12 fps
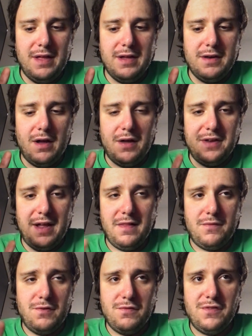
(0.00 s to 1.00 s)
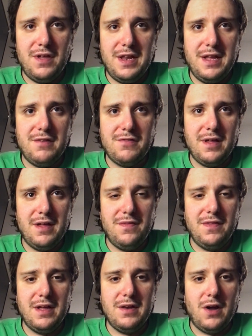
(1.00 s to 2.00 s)
then A Tale of Two Cities,
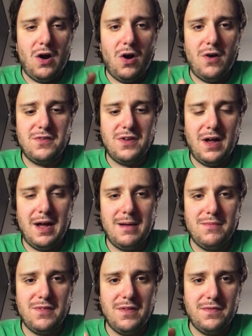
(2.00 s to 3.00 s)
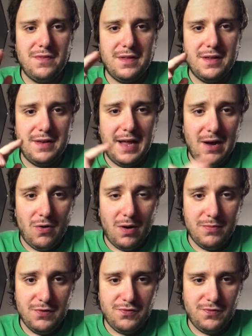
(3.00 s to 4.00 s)
then Hard Times, and, and now
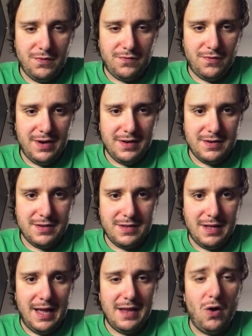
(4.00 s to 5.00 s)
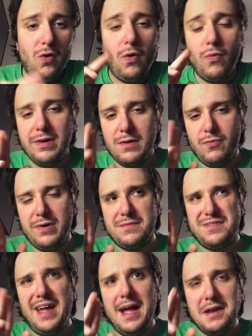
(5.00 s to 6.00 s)
Our Mutual Friend. And, oh, oh well,
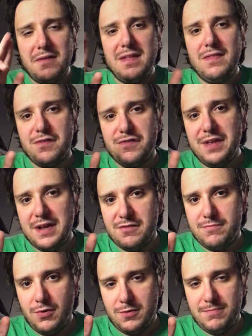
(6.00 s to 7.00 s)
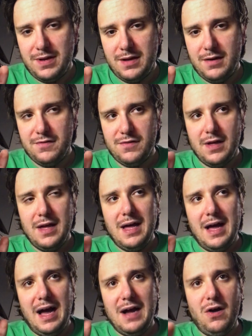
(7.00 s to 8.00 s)
well, technically the sixth book, because
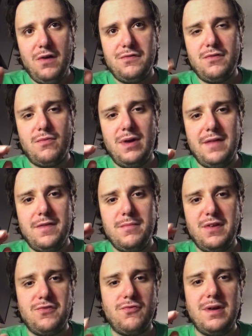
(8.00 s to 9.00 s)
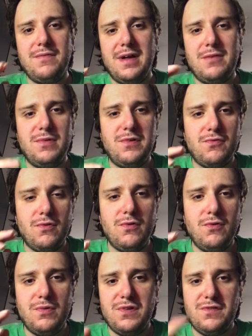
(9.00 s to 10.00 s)
I also read The Mystery of Edwin
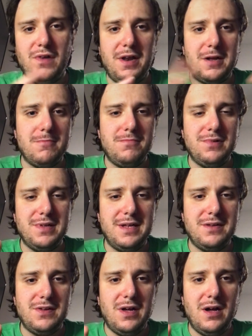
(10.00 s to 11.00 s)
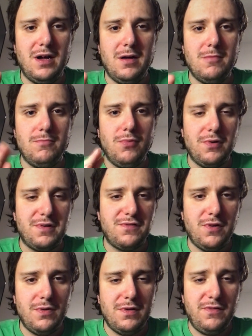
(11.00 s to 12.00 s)
Drood, which is not a complete uh,
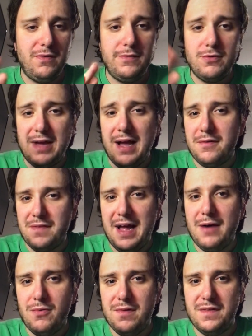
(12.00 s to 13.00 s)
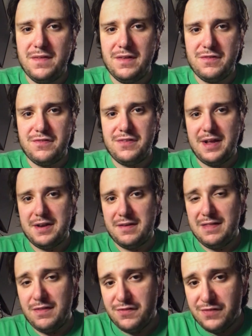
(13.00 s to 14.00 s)
book. So, so if you count that one, then this is
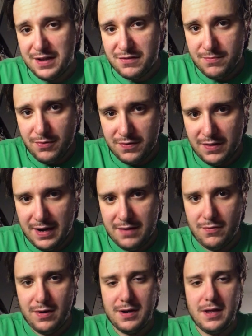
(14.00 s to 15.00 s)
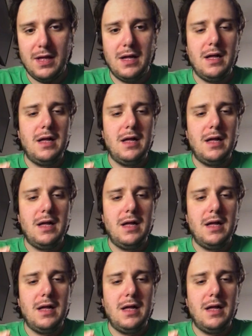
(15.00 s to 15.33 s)
technically the sixth book that I've read.